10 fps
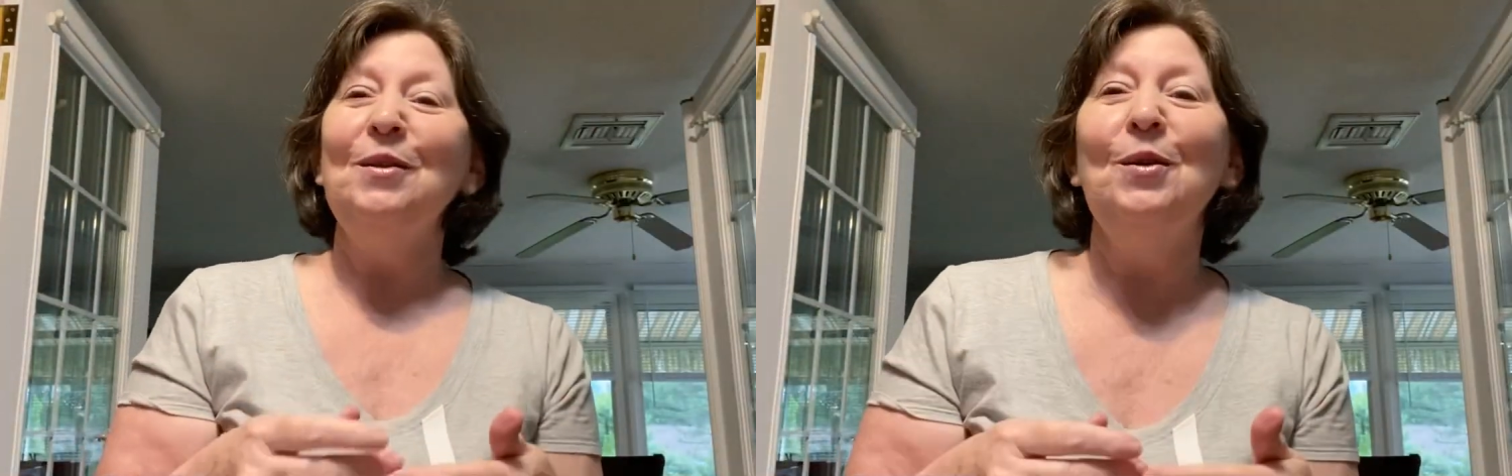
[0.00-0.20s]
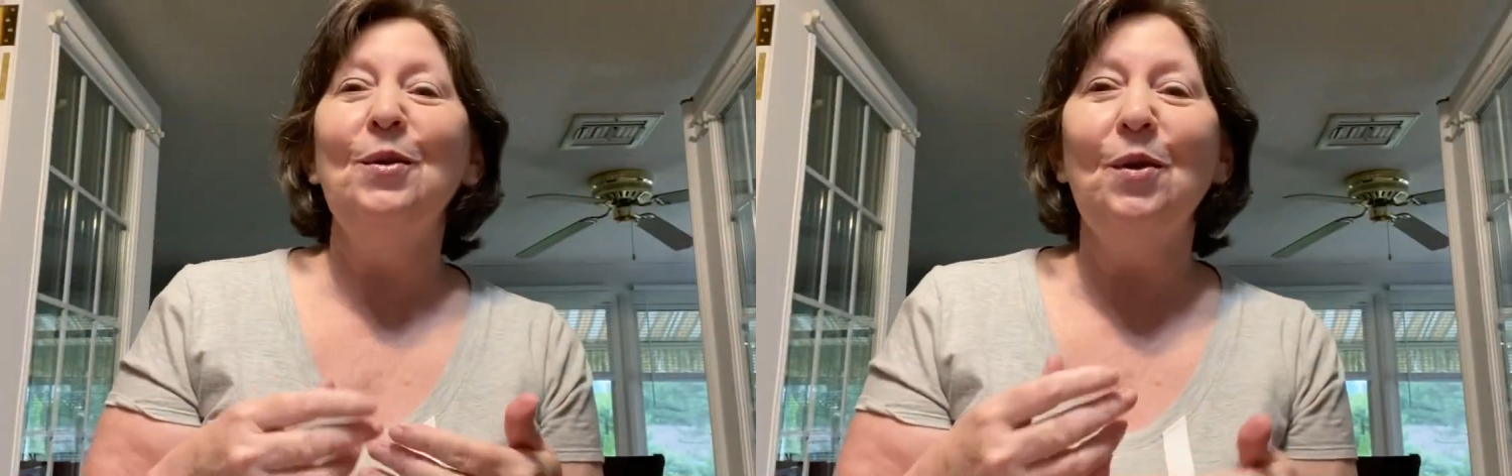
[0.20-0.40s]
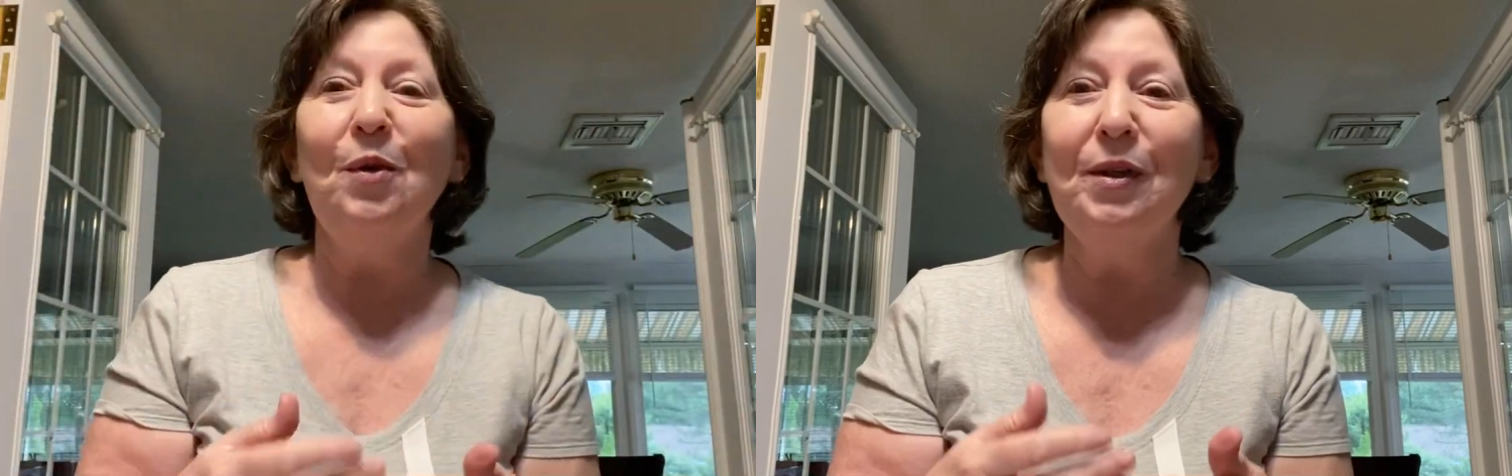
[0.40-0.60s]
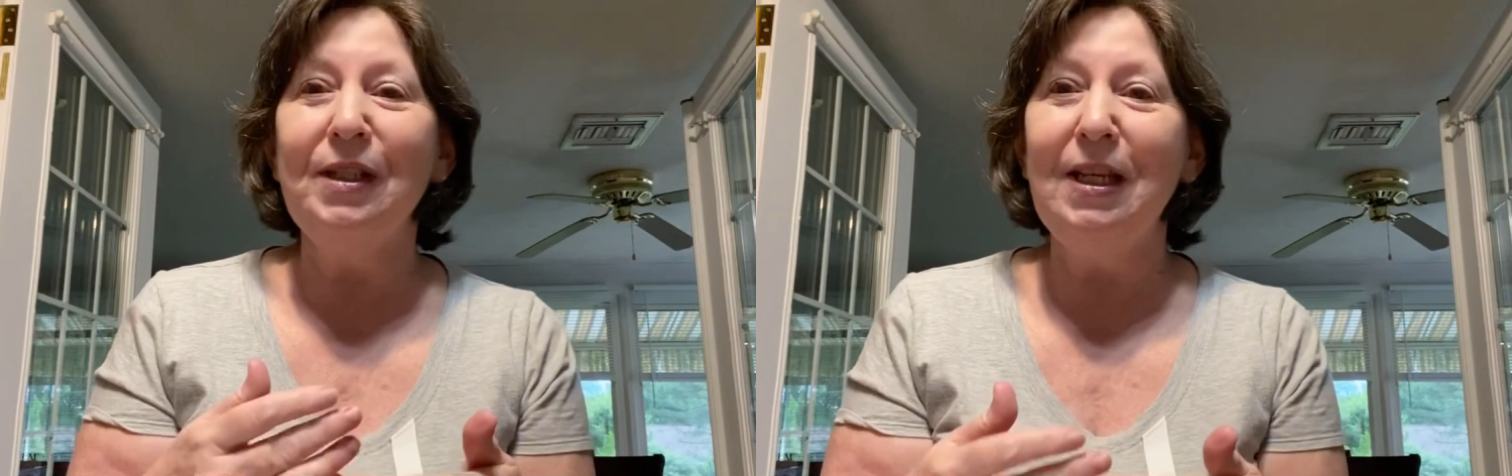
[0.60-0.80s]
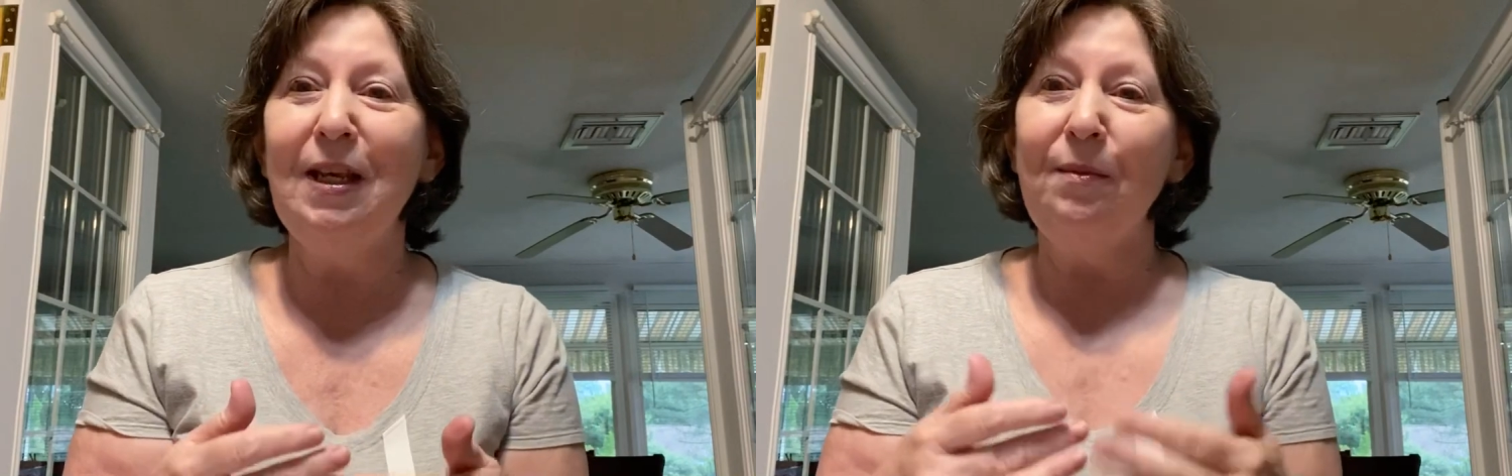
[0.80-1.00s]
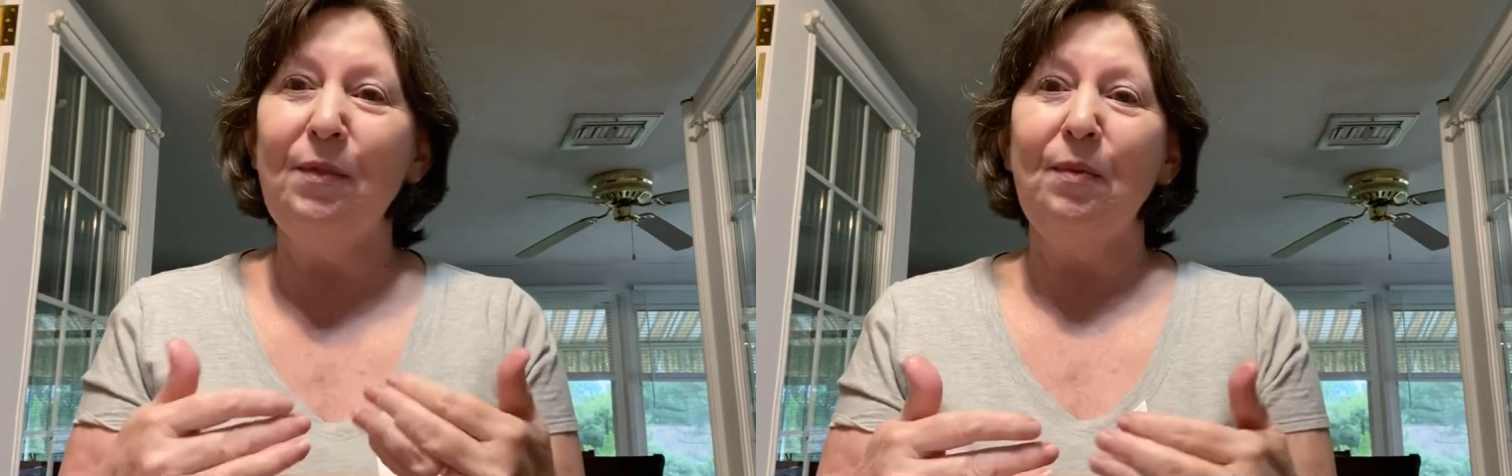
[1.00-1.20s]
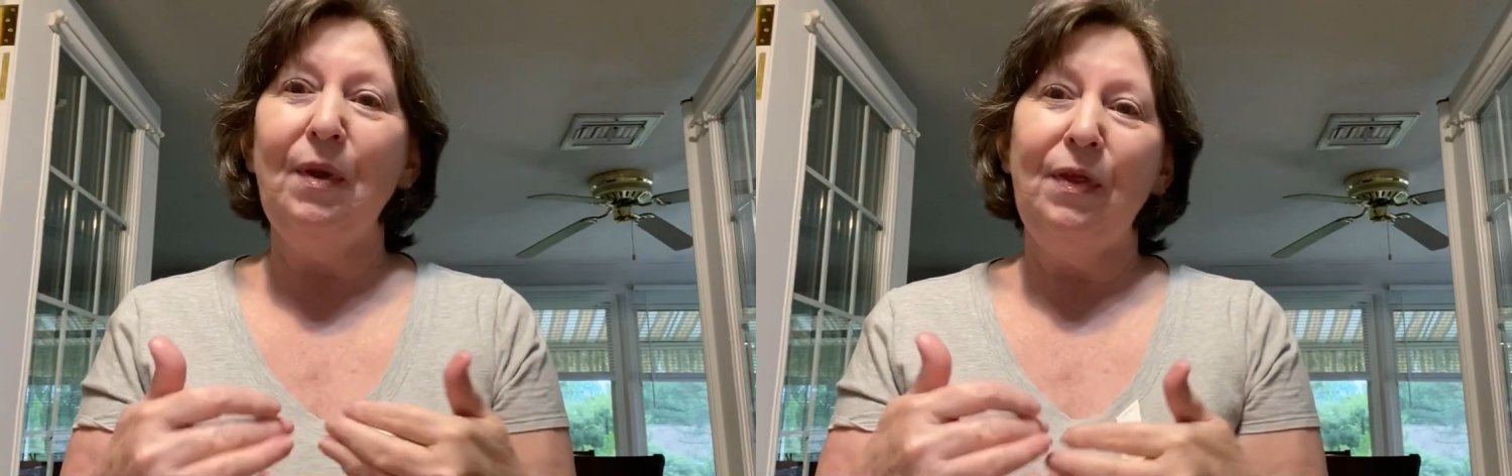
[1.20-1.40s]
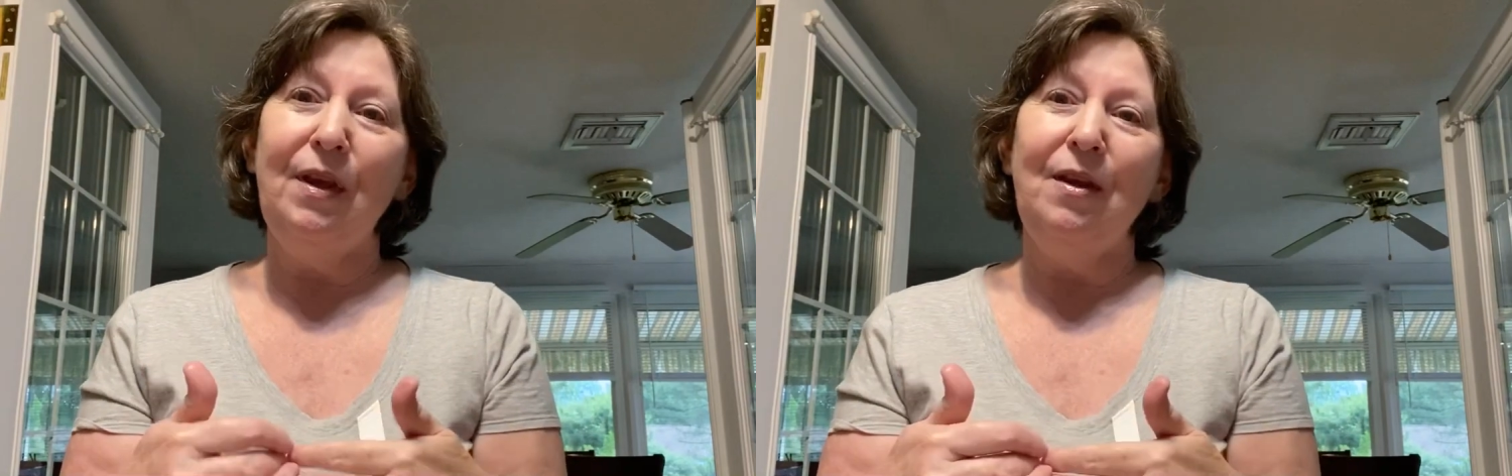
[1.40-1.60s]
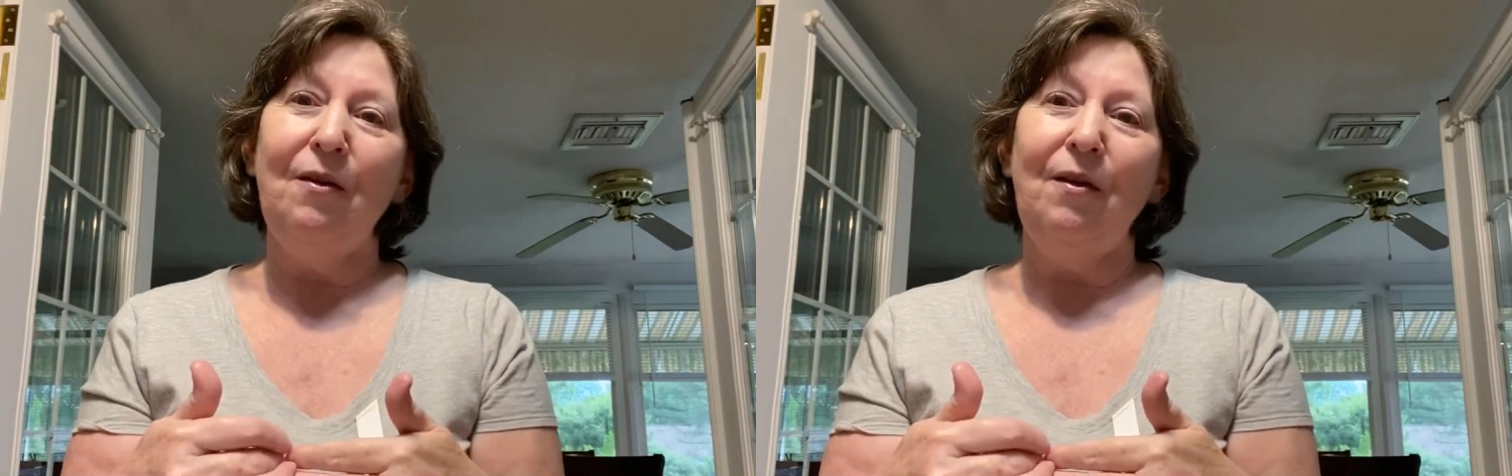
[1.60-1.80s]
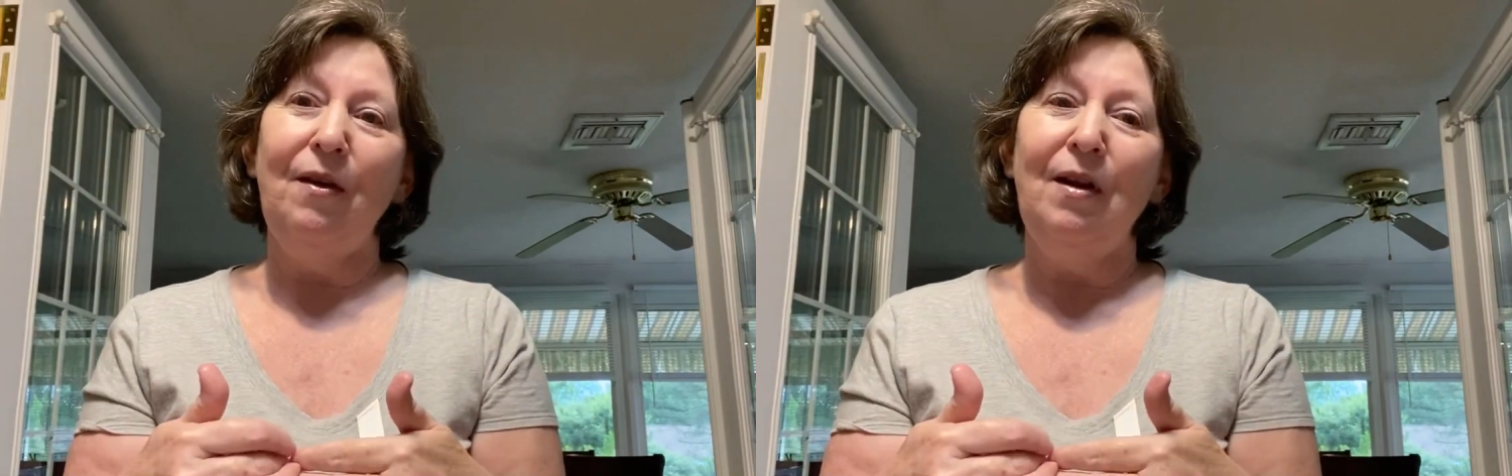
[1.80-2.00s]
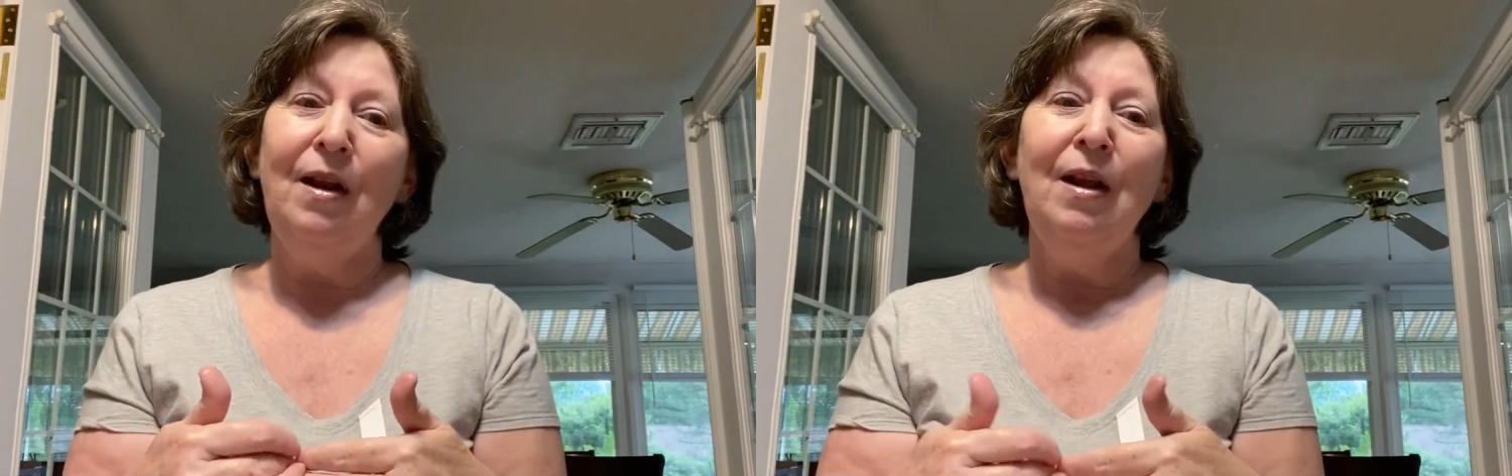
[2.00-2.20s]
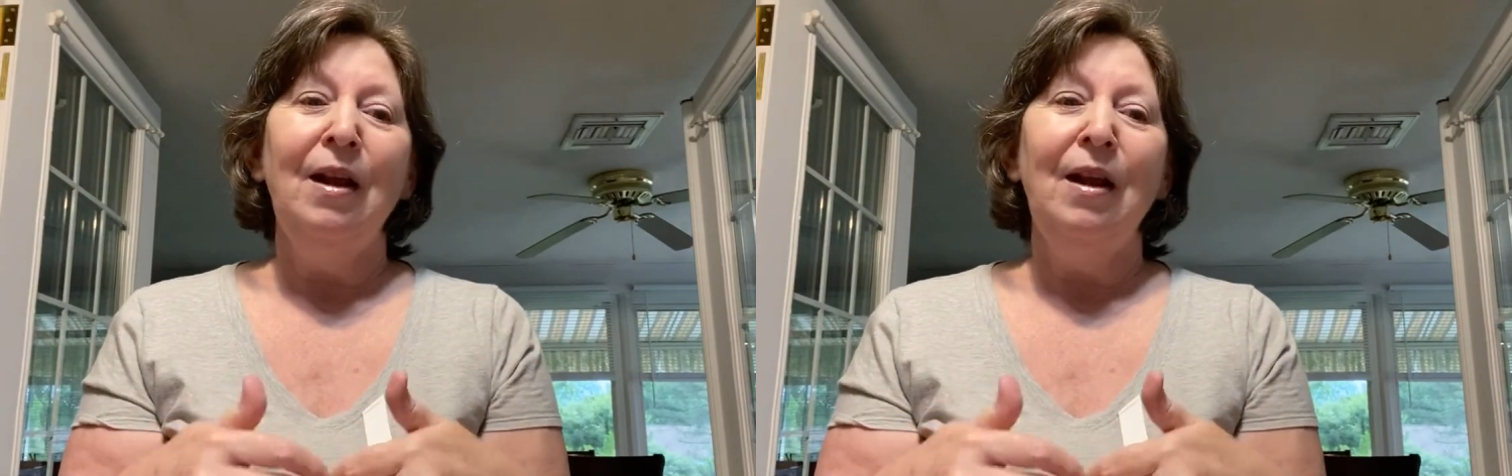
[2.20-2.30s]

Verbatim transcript: do your seams with the yarn.